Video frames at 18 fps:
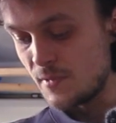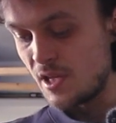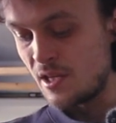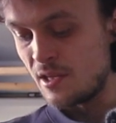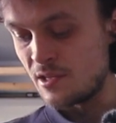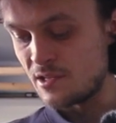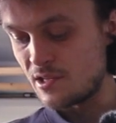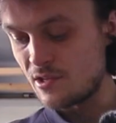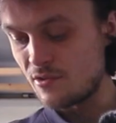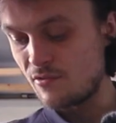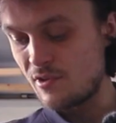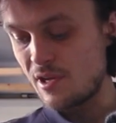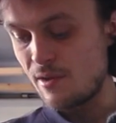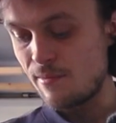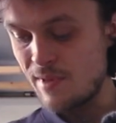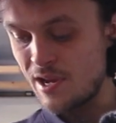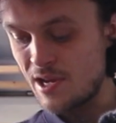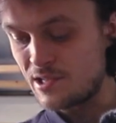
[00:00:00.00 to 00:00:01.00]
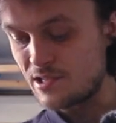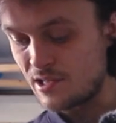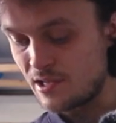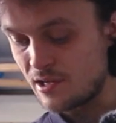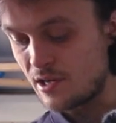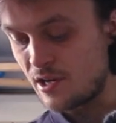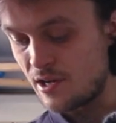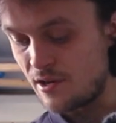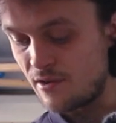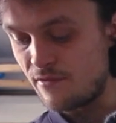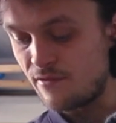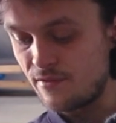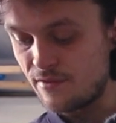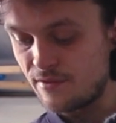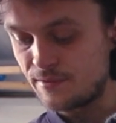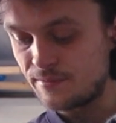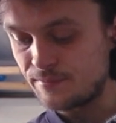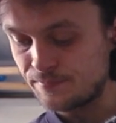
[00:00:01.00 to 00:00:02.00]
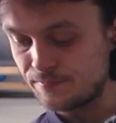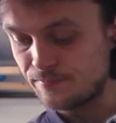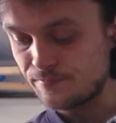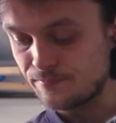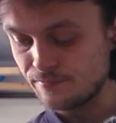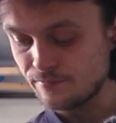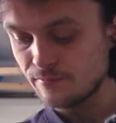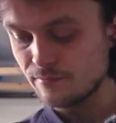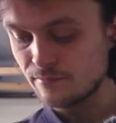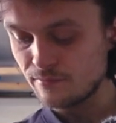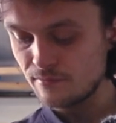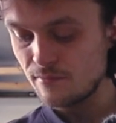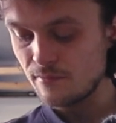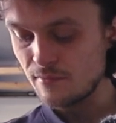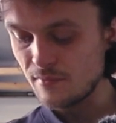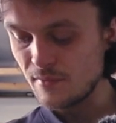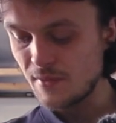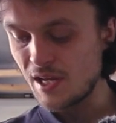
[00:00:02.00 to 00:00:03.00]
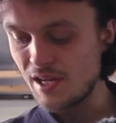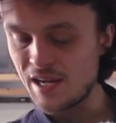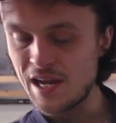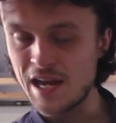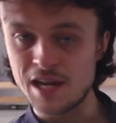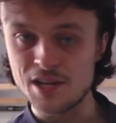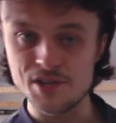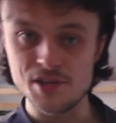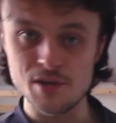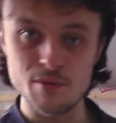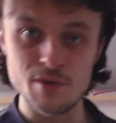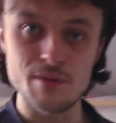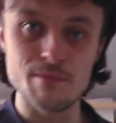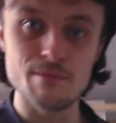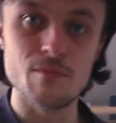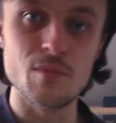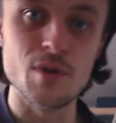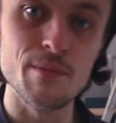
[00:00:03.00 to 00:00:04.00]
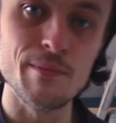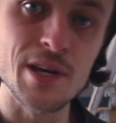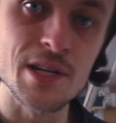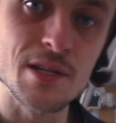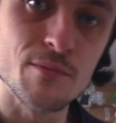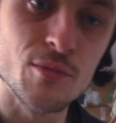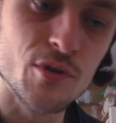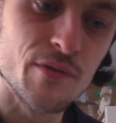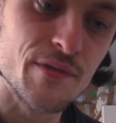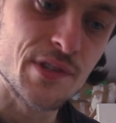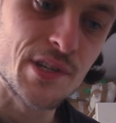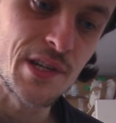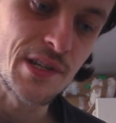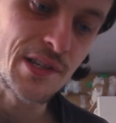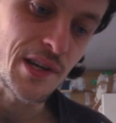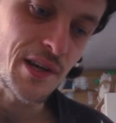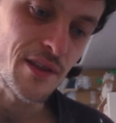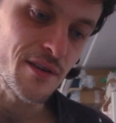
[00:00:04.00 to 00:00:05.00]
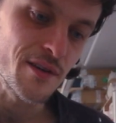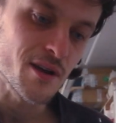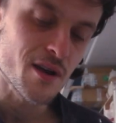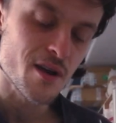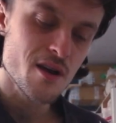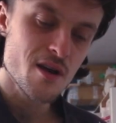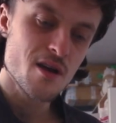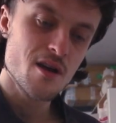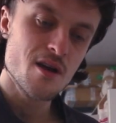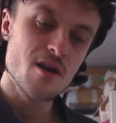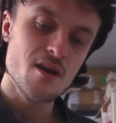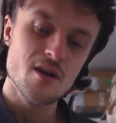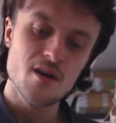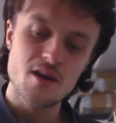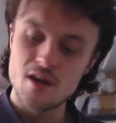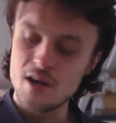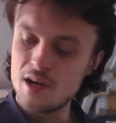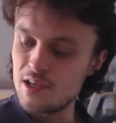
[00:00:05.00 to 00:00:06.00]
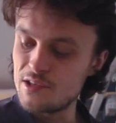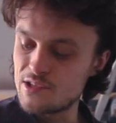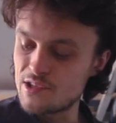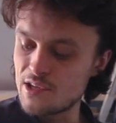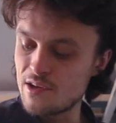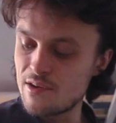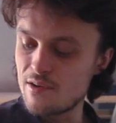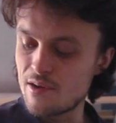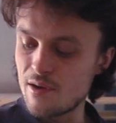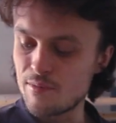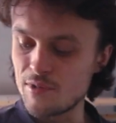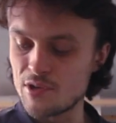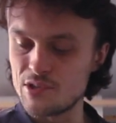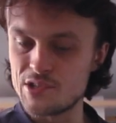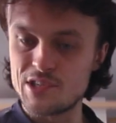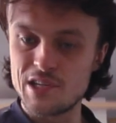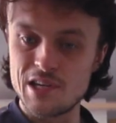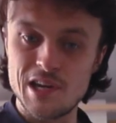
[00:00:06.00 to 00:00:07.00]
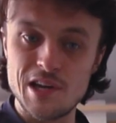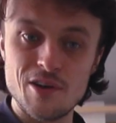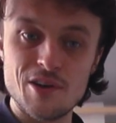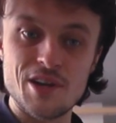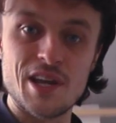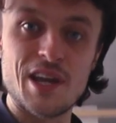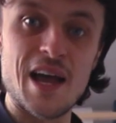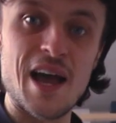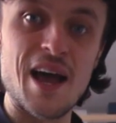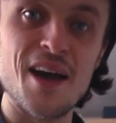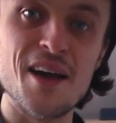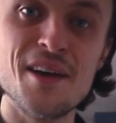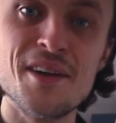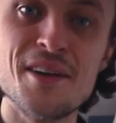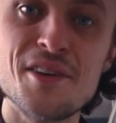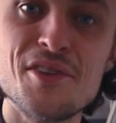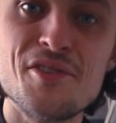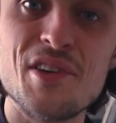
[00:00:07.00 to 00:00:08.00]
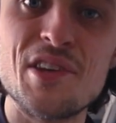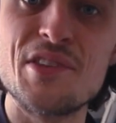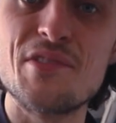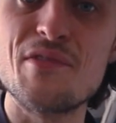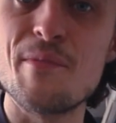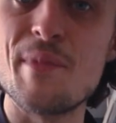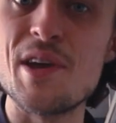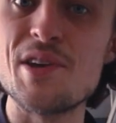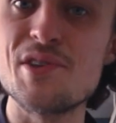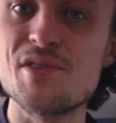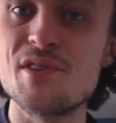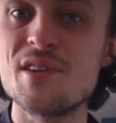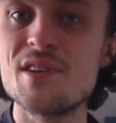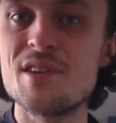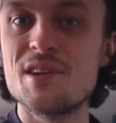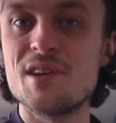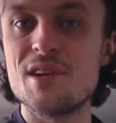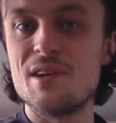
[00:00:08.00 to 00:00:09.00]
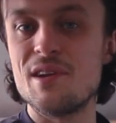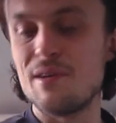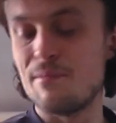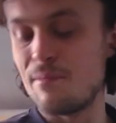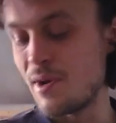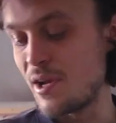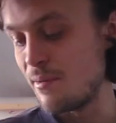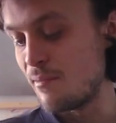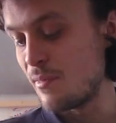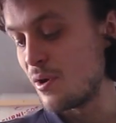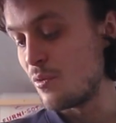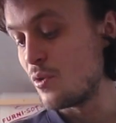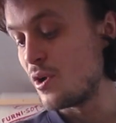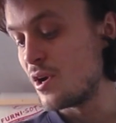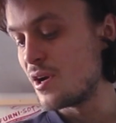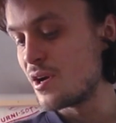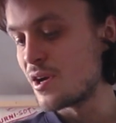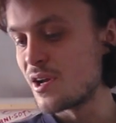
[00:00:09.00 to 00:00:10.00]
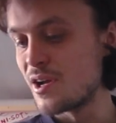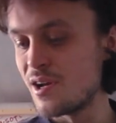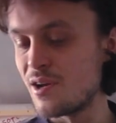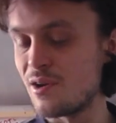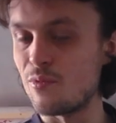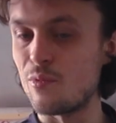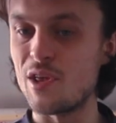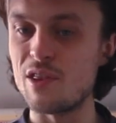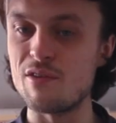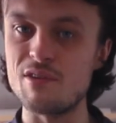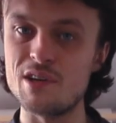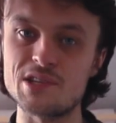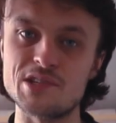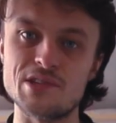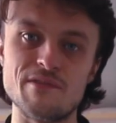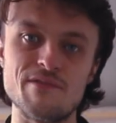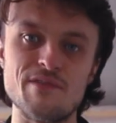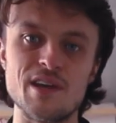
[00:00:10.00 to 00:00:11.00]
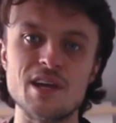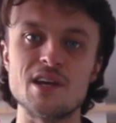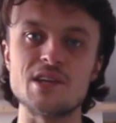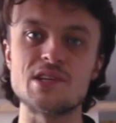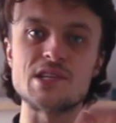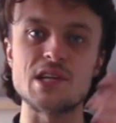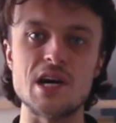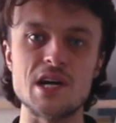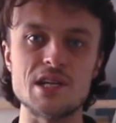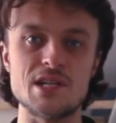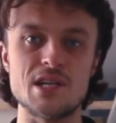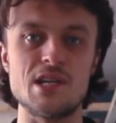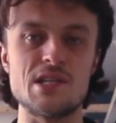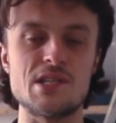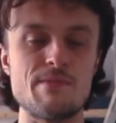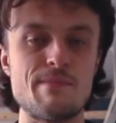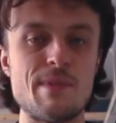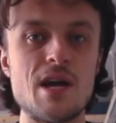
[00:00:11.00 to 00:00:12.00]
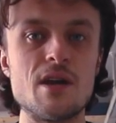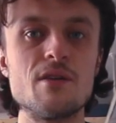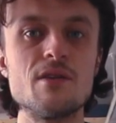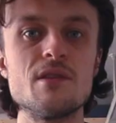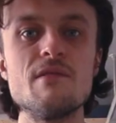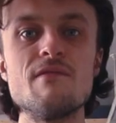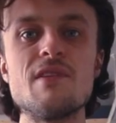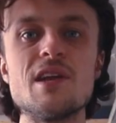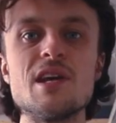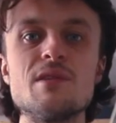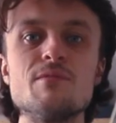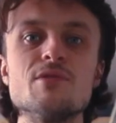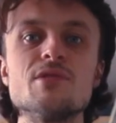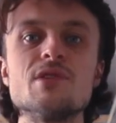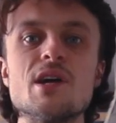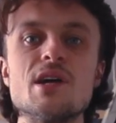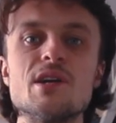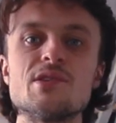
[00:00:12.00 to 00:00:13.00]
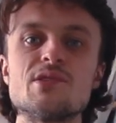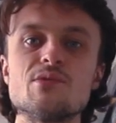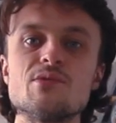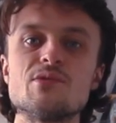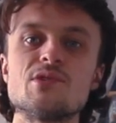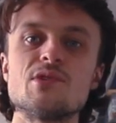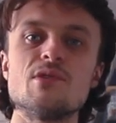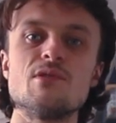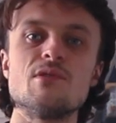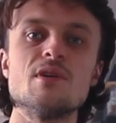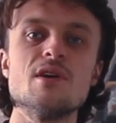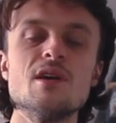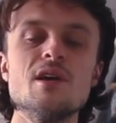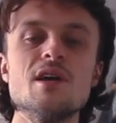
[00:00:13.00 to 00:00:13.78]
And there's this really amazing kind of analogy with metamorphosis, I think. And so I'm constantly looking at transformation in my work, whether it's the figure starting as a man on an inflatable dinosaur suit